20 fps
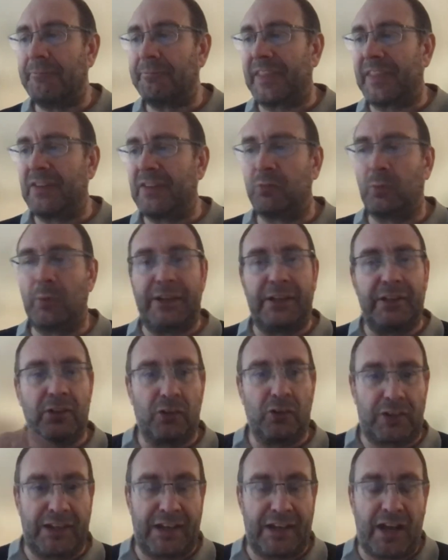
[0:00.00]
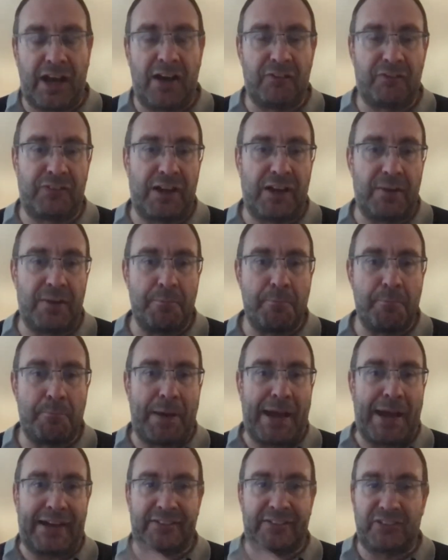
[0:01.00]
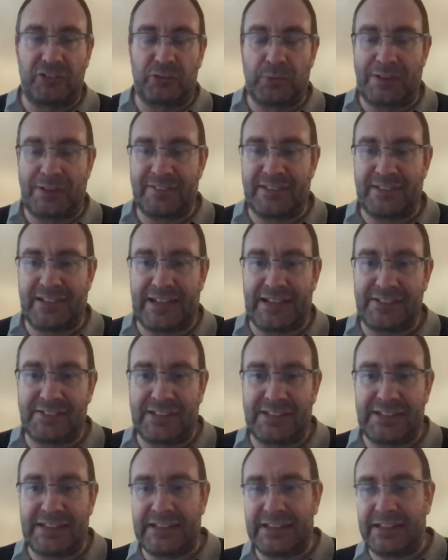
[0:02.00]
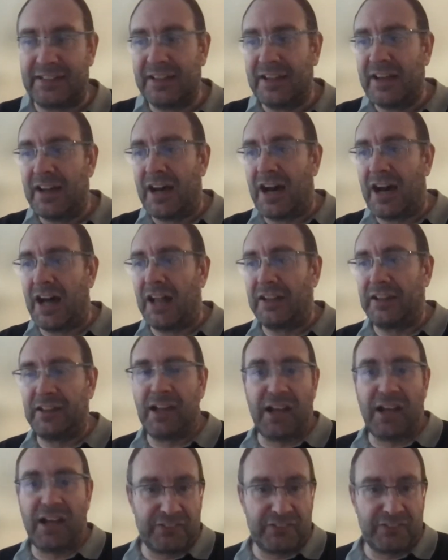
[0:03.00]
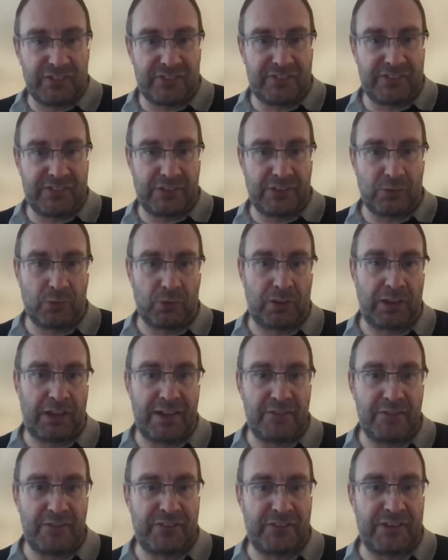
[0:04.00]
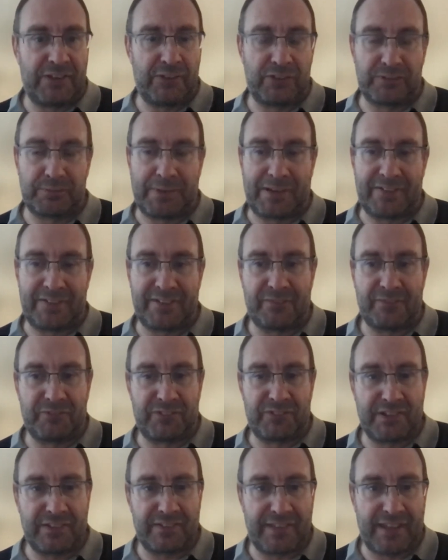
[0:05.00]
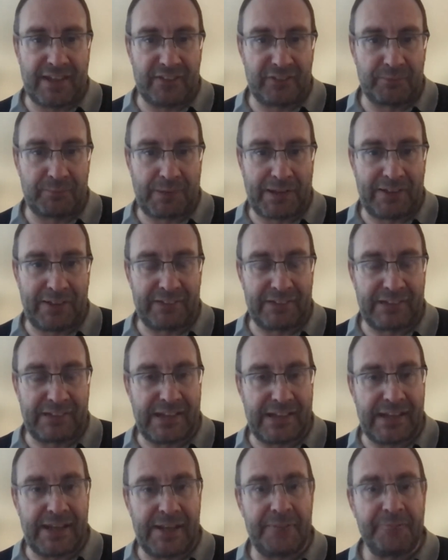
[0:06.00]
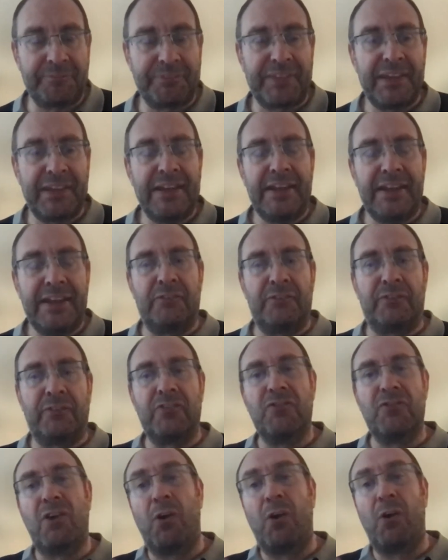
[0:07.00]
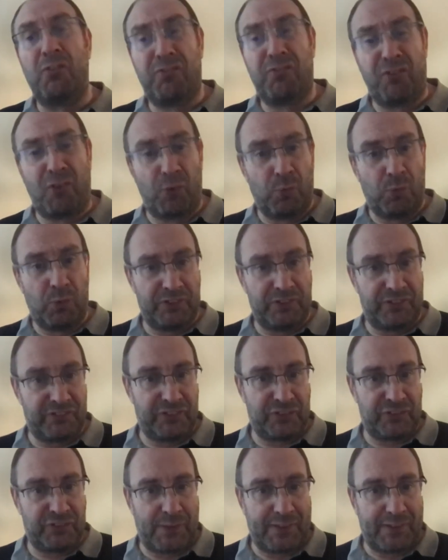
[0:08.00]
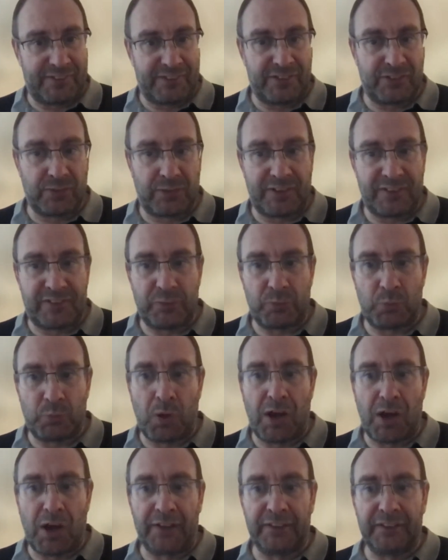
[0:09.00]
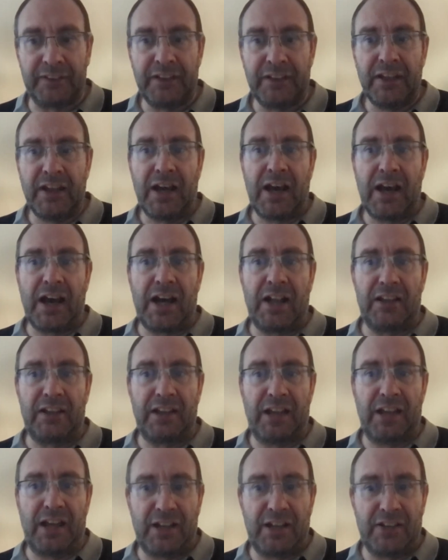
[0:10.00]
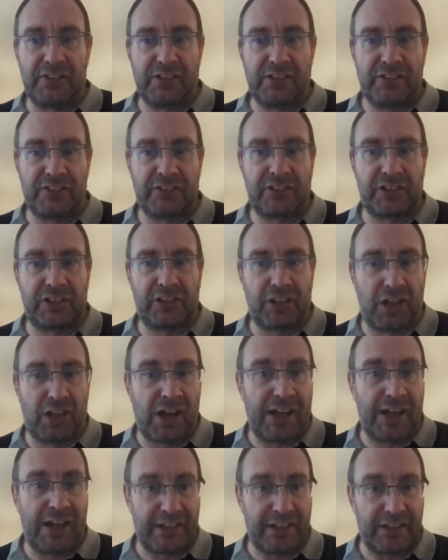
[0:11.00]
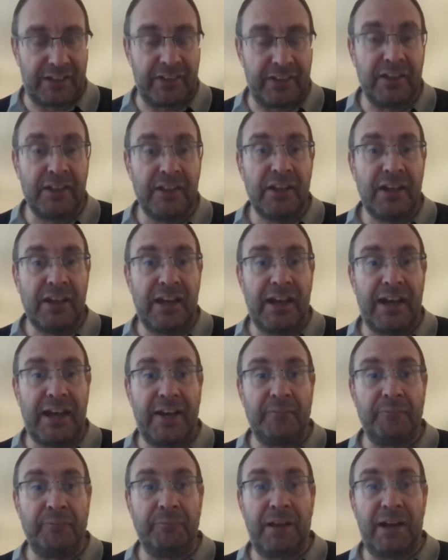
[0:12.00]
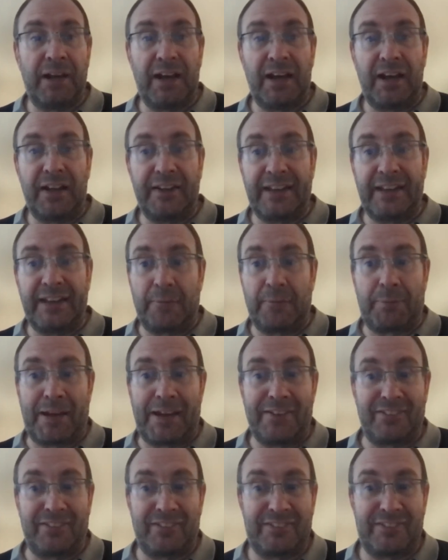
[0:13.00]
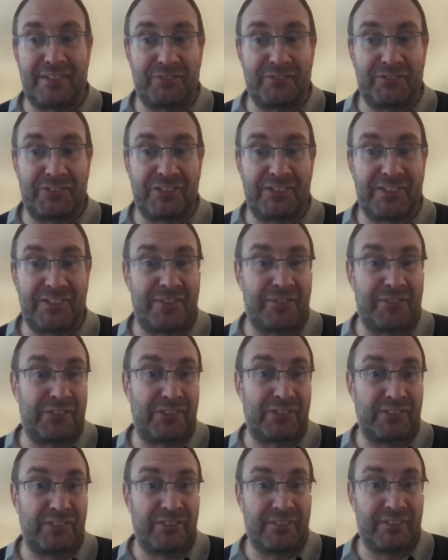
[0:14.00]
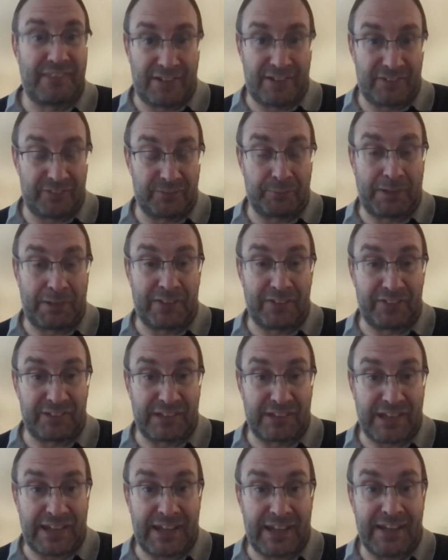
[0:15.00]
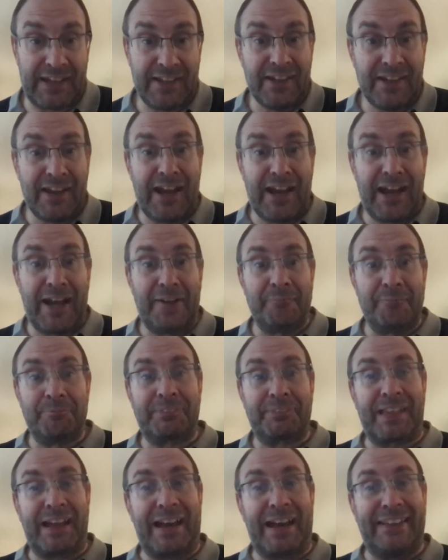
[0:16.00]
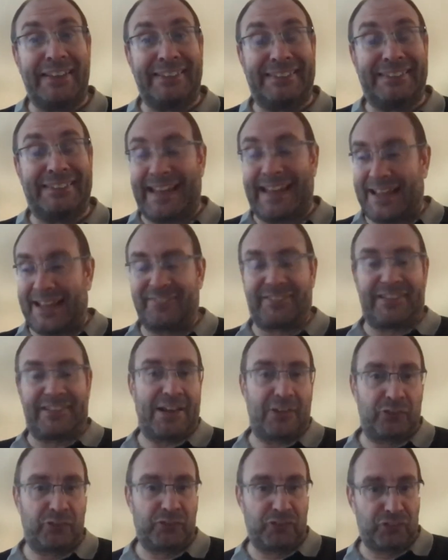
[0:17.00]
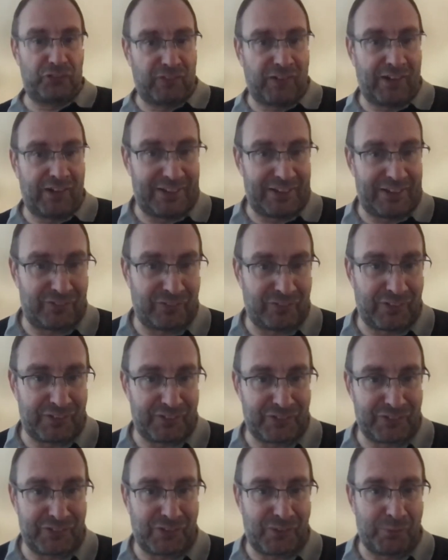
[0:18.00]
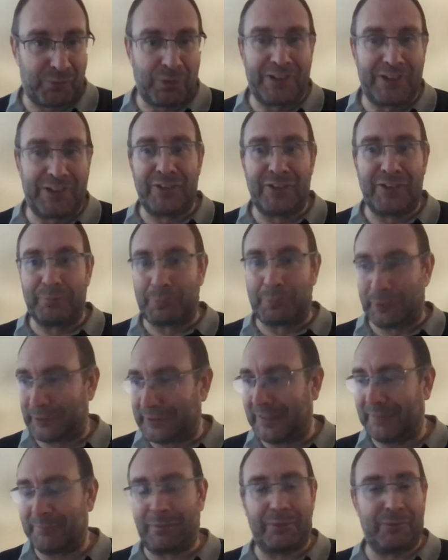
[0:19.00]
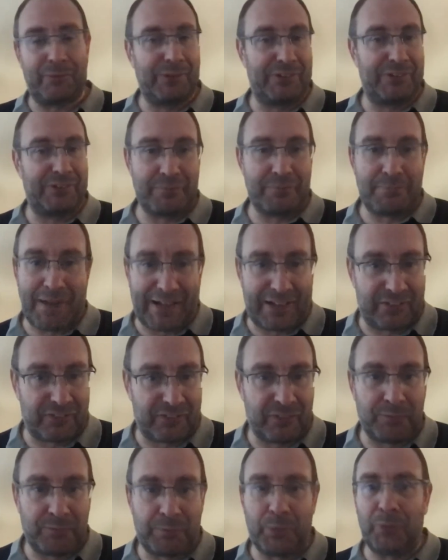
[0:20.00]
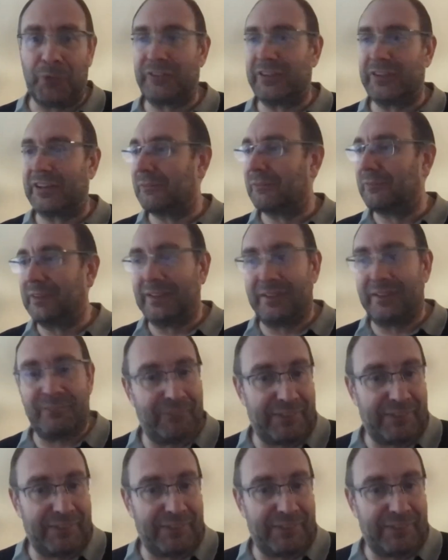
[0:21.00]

If we look in our firm back to 2018, our largest single client fee was about £17,000 a year. If we roll forward to 2021, our largest client now pays us £77,000 a year. And that's an outsourced finance function job. We're doing bookkeeping, we're doing management reporting, we're